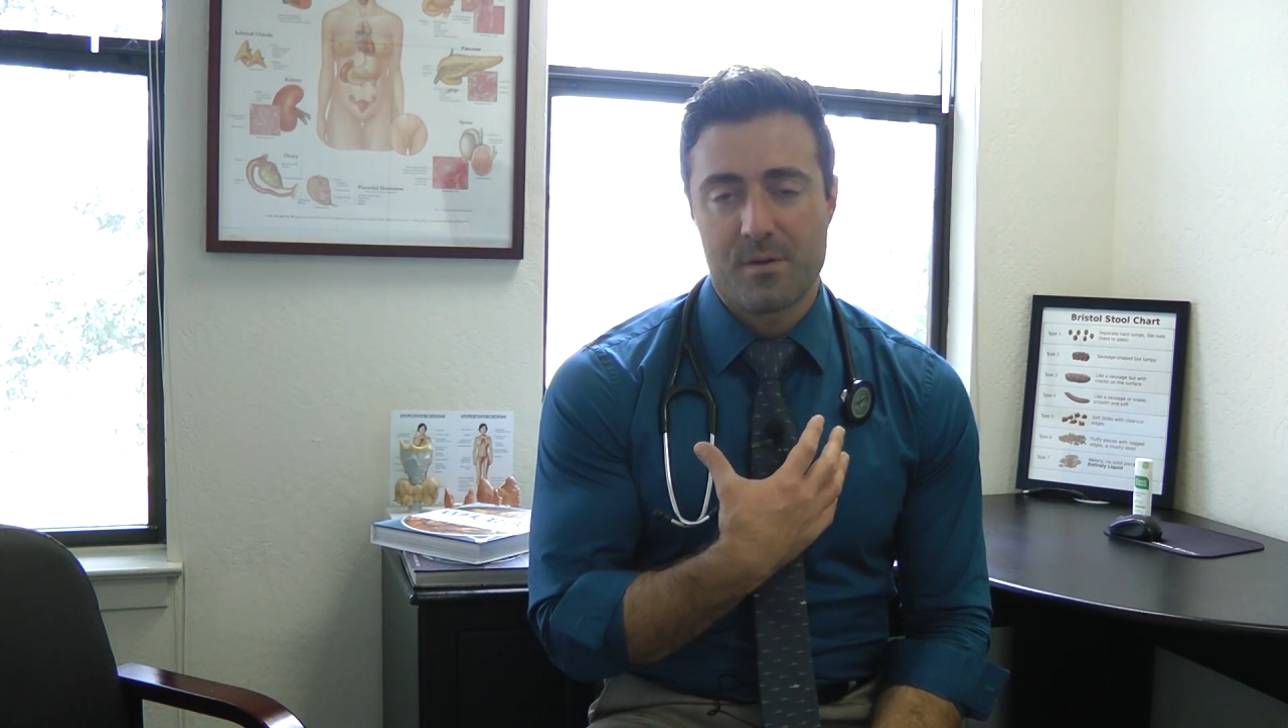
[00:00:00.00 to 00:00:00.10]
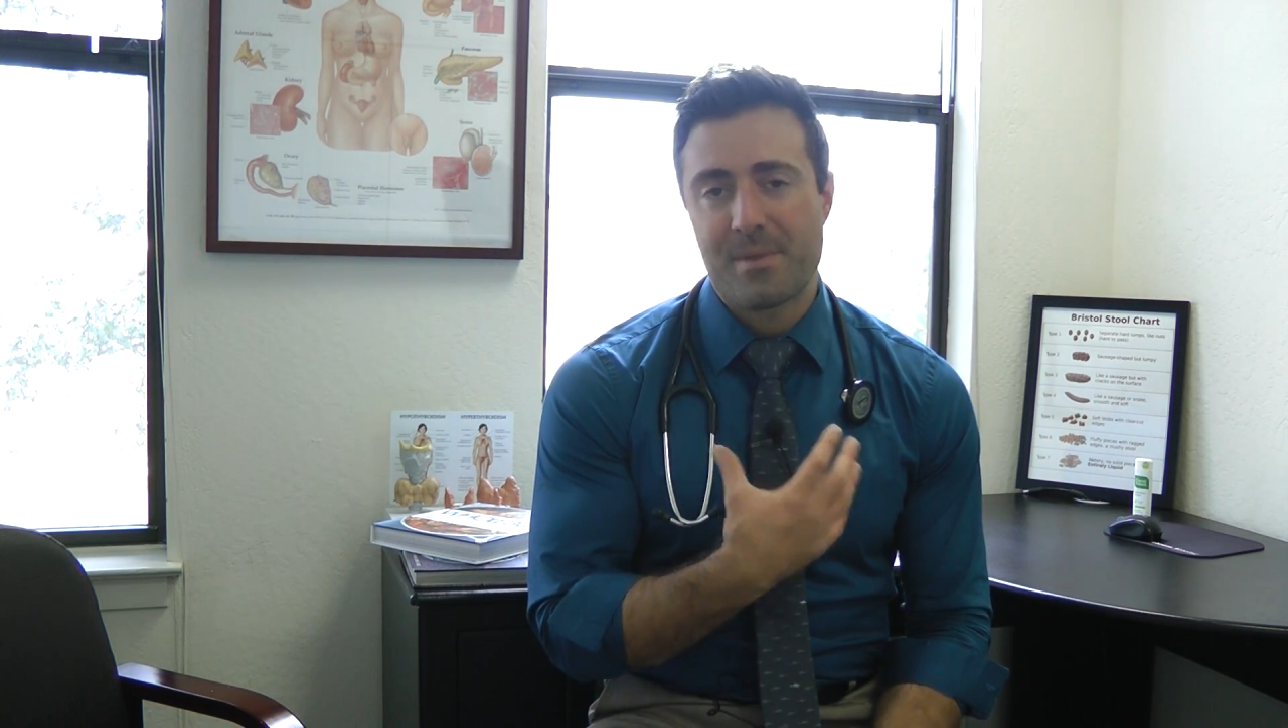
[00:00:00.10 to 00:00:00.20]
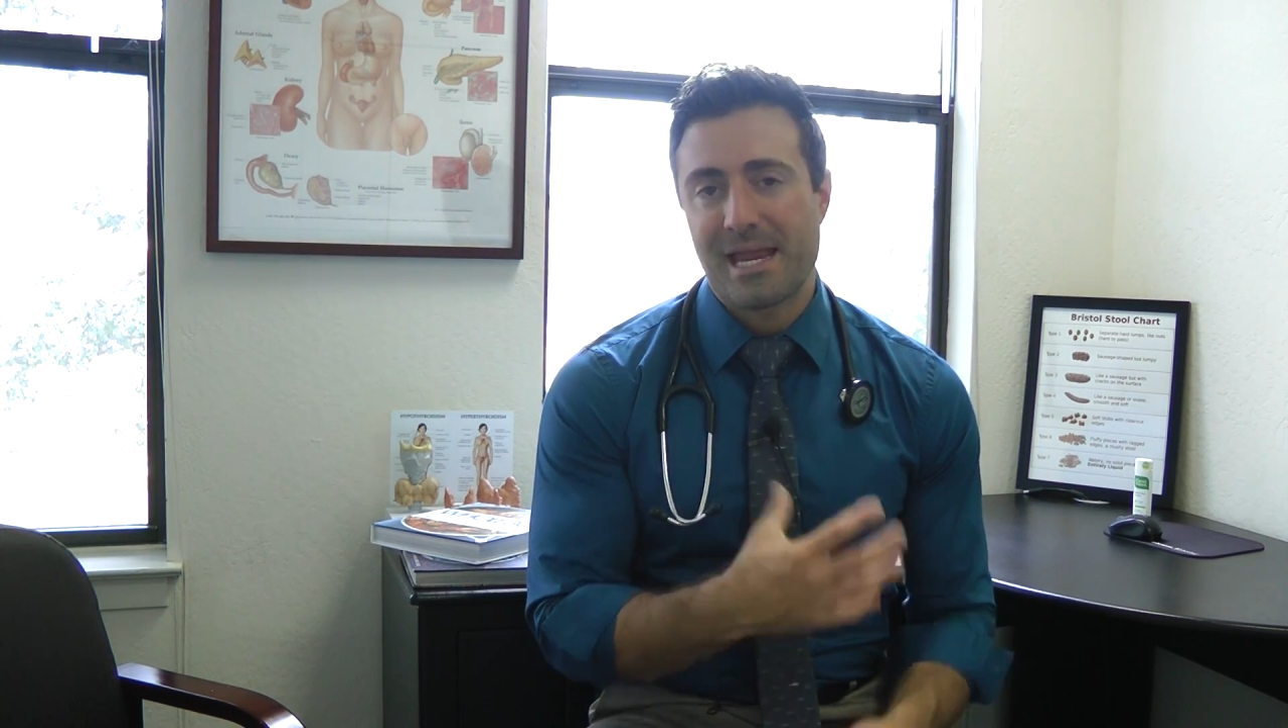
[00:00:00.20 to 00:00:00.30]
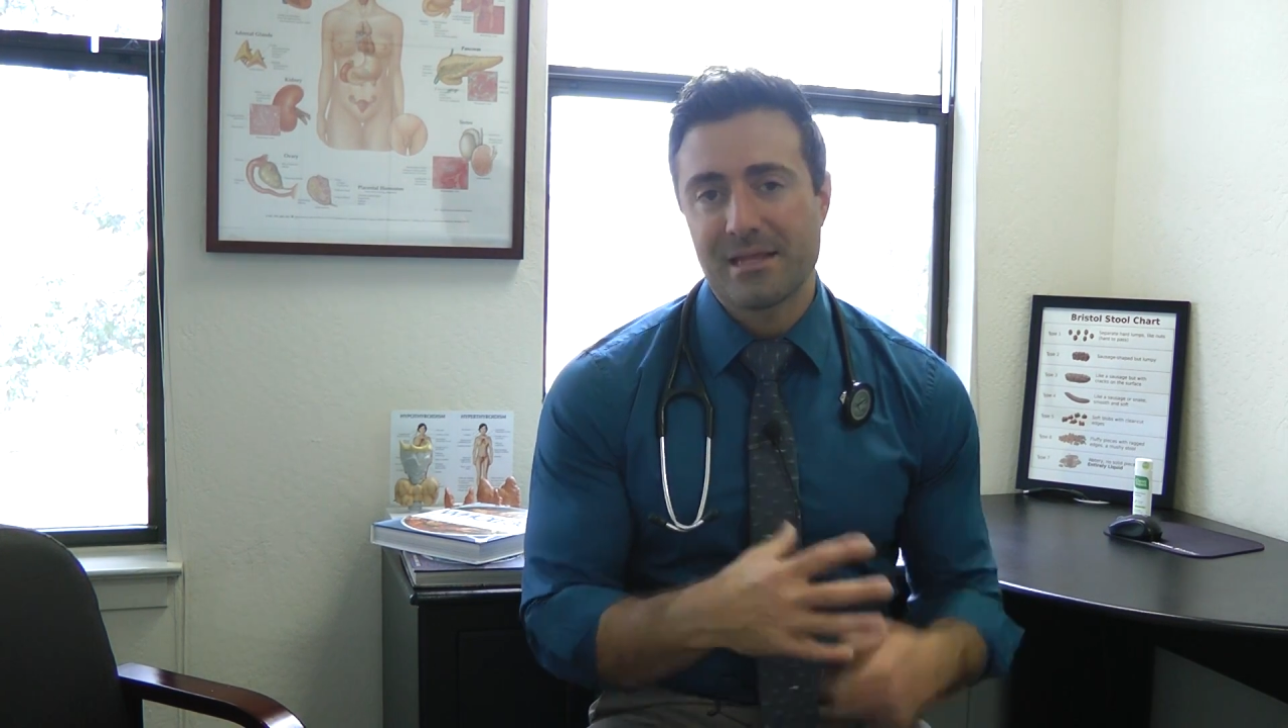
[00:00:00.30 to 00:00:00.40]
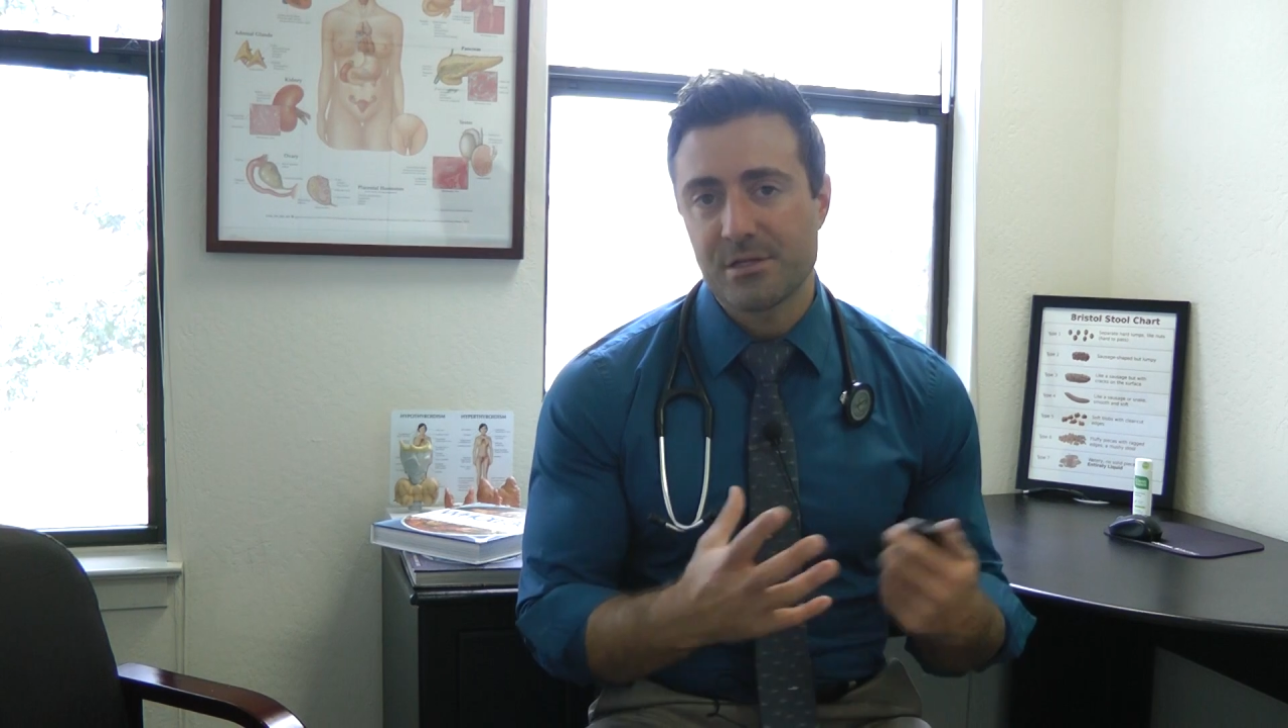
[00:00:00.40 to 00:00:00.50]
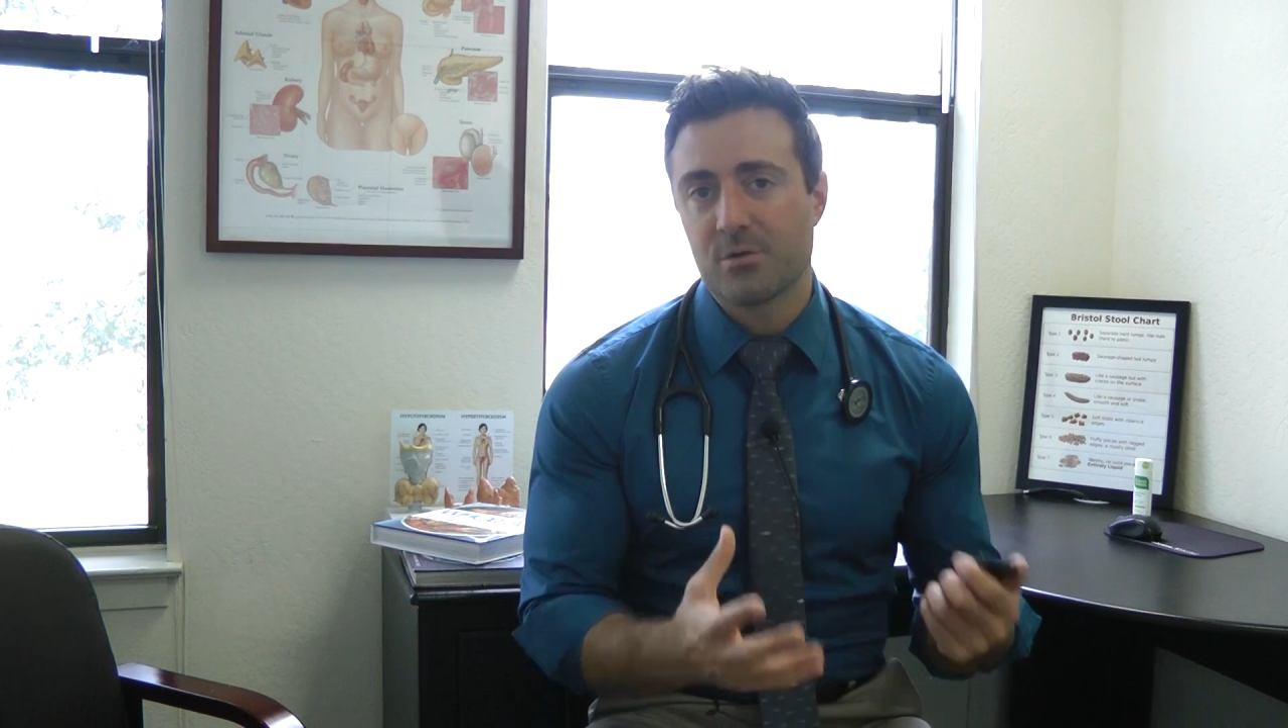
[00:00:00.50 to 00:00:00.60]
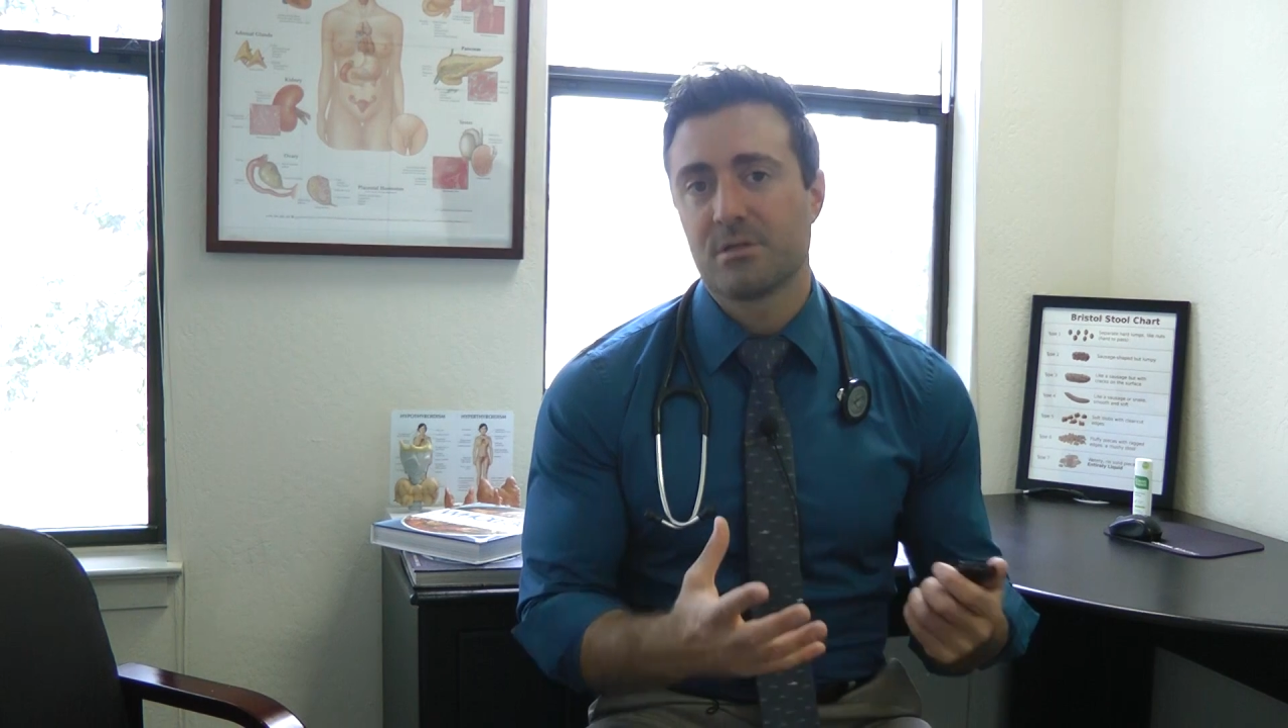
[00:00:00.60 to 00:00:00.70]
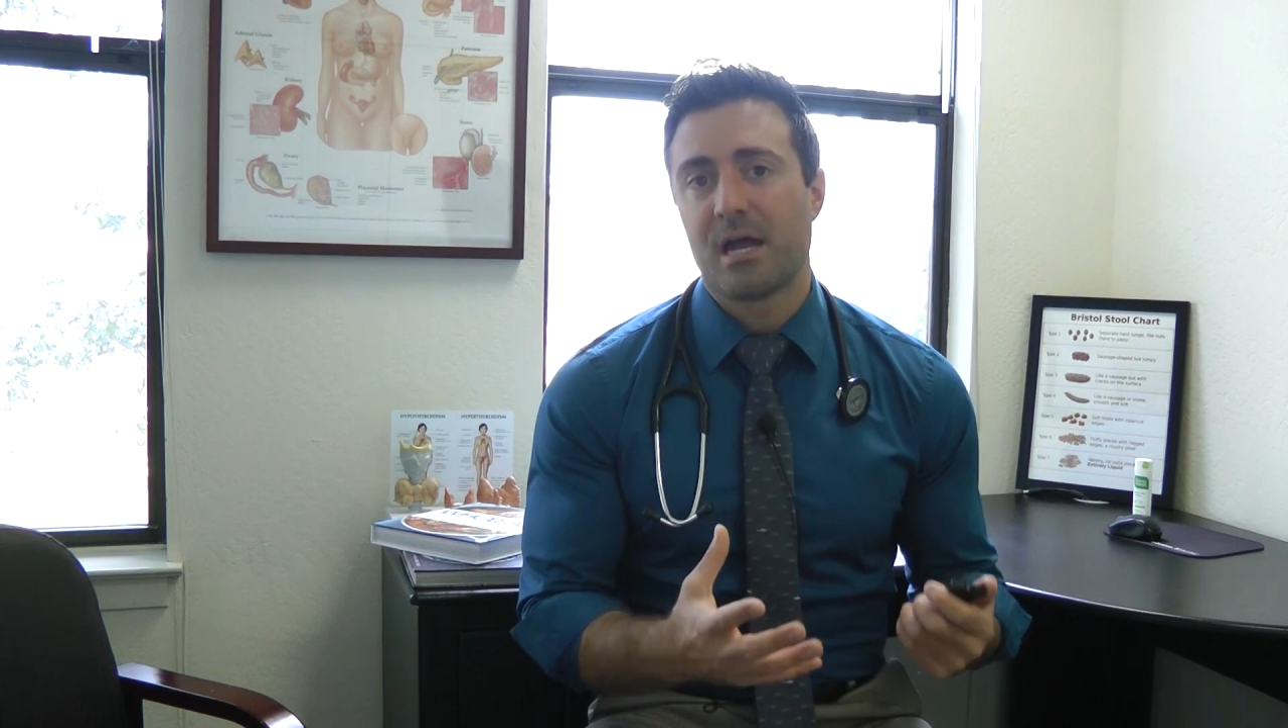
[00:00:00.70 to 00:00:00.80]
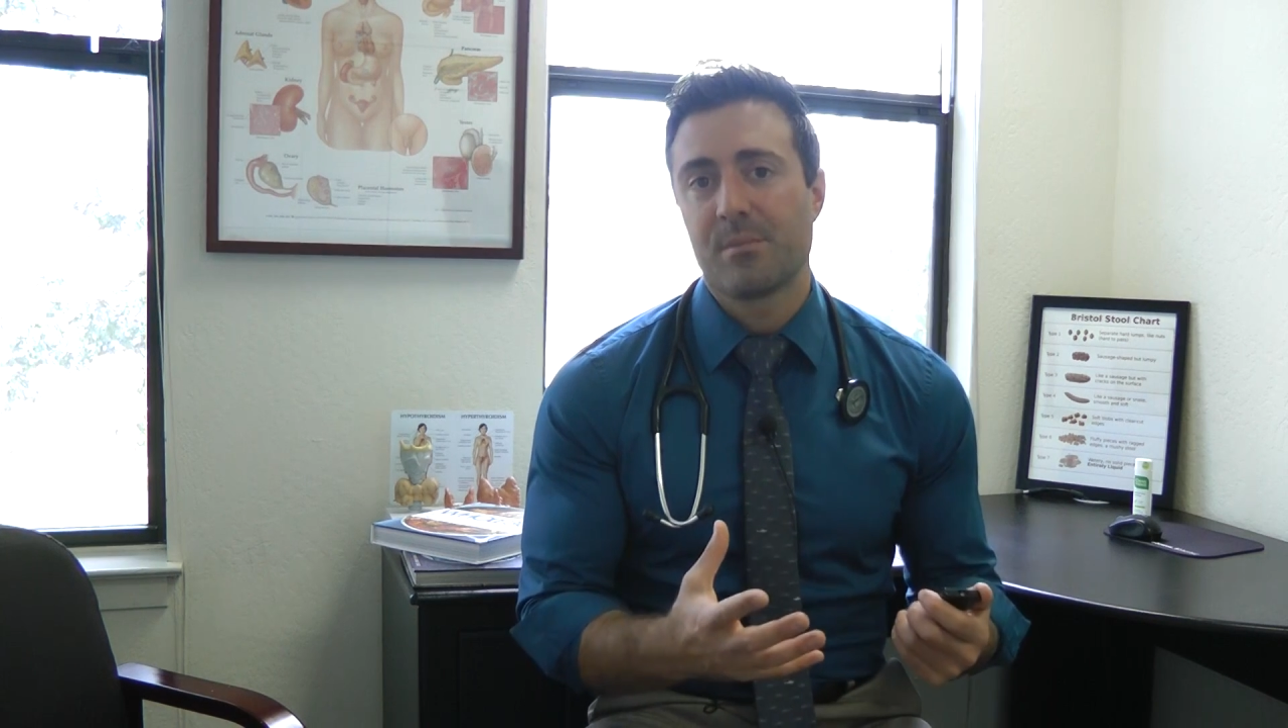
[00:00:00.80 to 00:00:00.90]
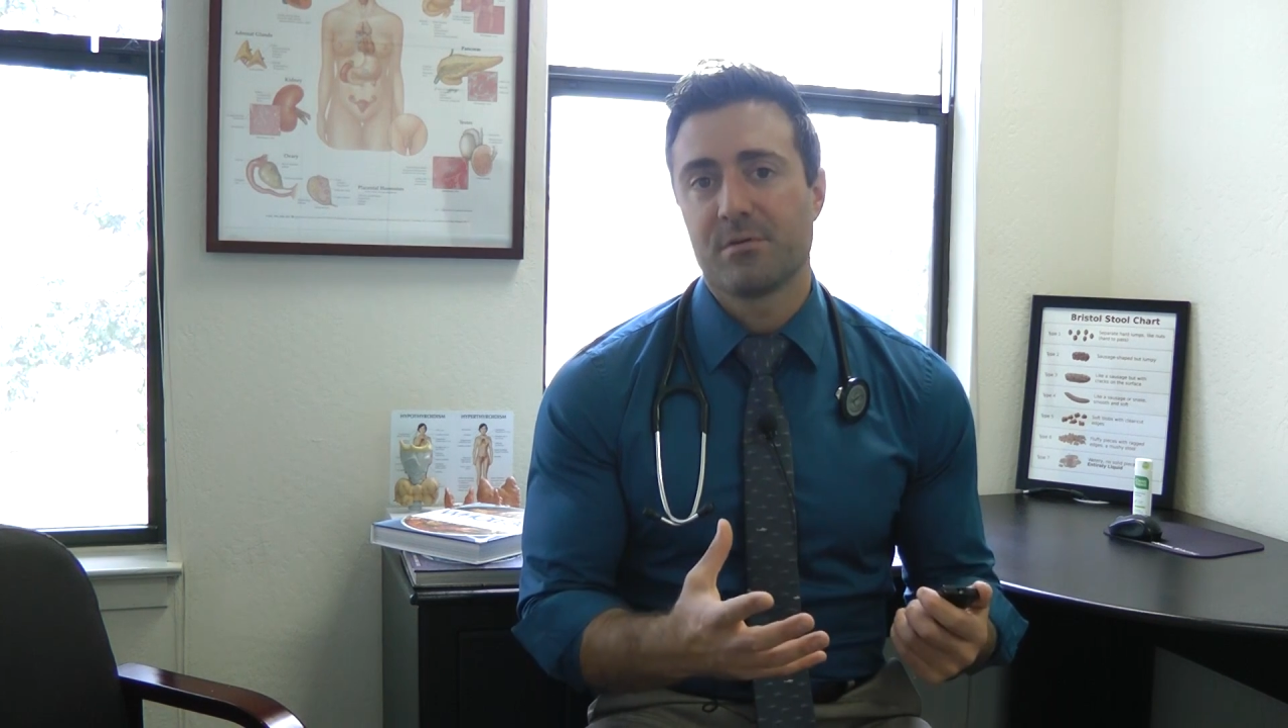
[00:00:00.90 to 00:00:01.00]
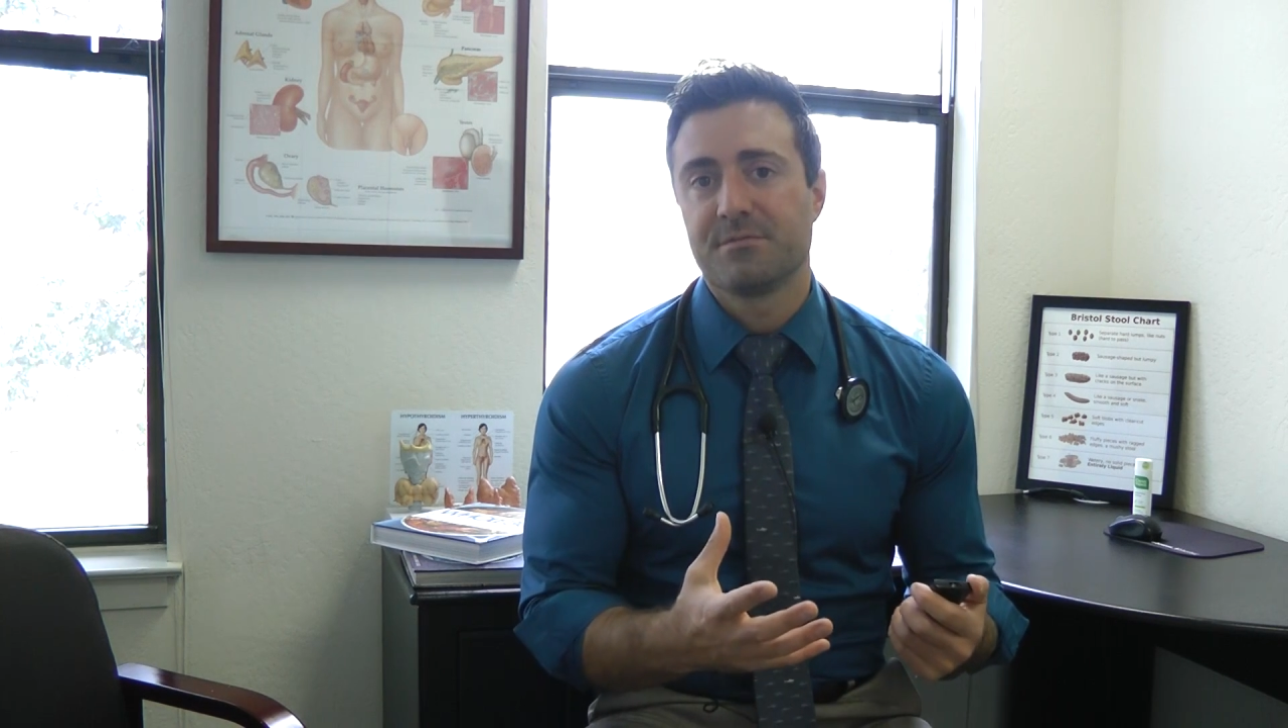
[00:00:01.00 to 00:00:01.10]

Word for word: a paleo type